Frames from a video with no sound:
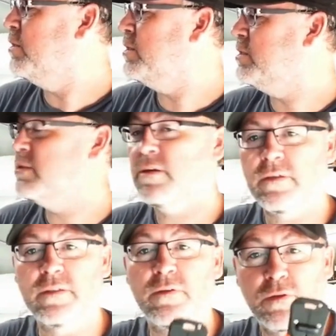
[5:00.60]
This is
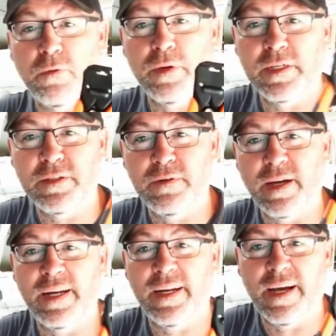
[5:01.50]
also
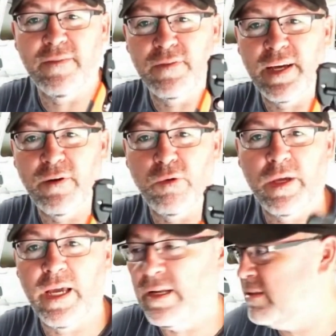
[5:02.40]
$22.99 for that whole
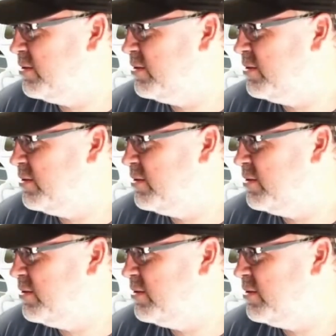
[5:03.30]
kit.